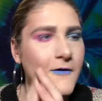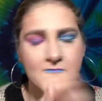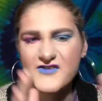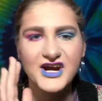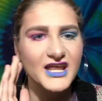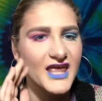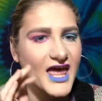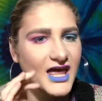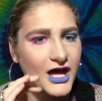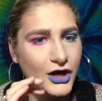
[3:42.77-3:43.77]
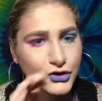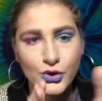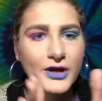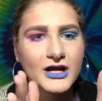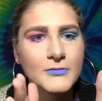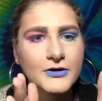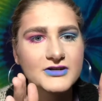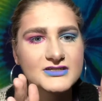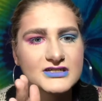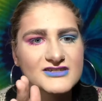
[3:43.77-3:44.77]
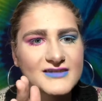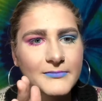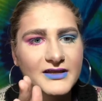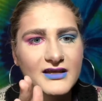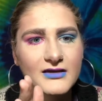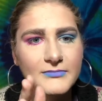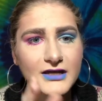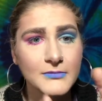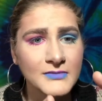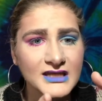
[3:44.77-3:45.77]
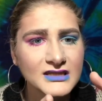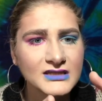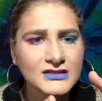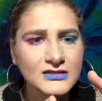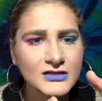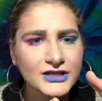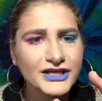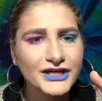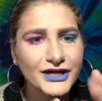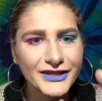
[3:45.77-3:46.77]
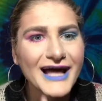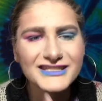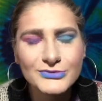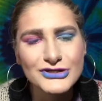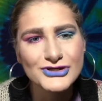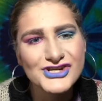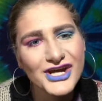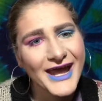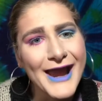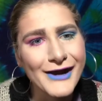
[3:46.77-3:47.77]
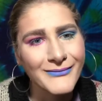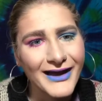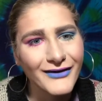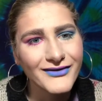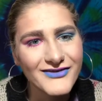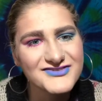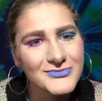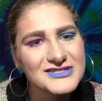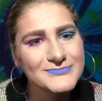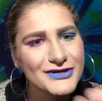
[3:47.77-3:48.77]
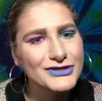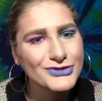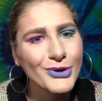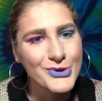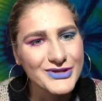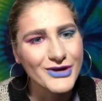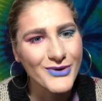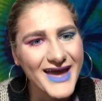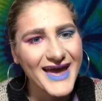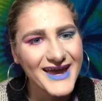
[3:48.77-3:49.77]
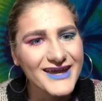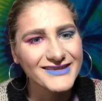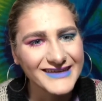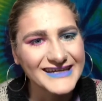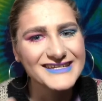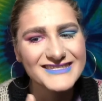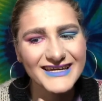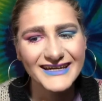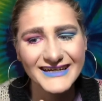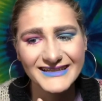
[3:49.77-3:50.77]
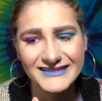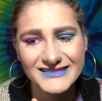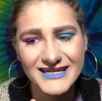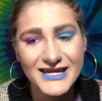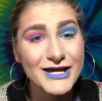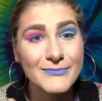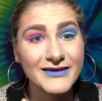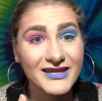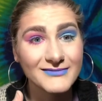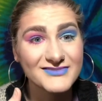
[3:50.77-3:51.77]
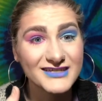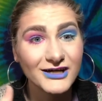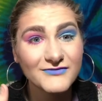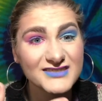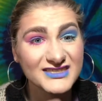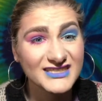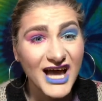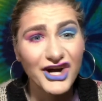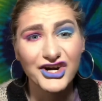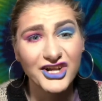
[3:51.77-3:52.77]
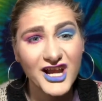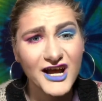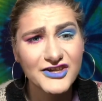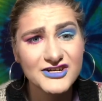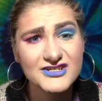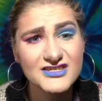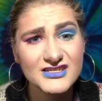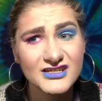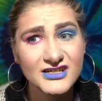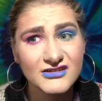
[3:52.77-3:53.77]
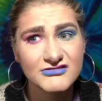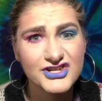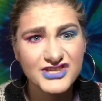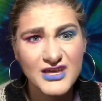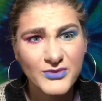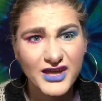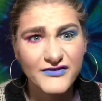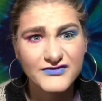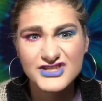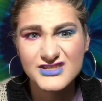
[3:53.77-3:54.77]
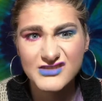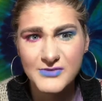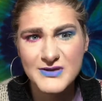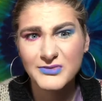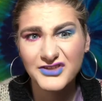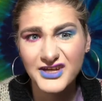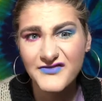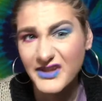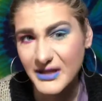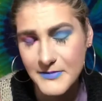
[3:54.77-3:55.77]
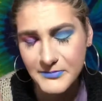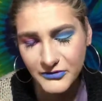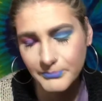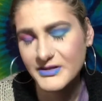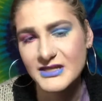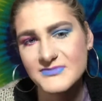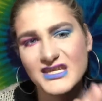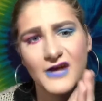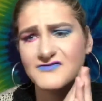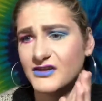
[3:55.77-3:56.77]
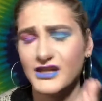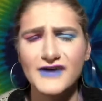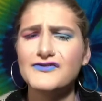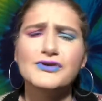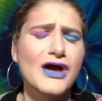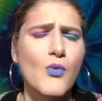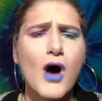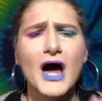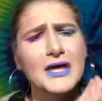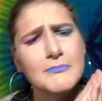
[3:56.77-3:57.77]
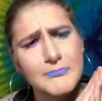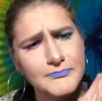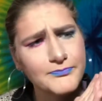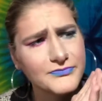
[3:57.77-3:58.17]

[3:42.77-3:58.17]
freaking annoying person to somebody and being mean, that's what you should care about. If someone's being totally okay and nice and being themselves and not hurting others, just let them live. Just let people live and let people be themselves and love who they want and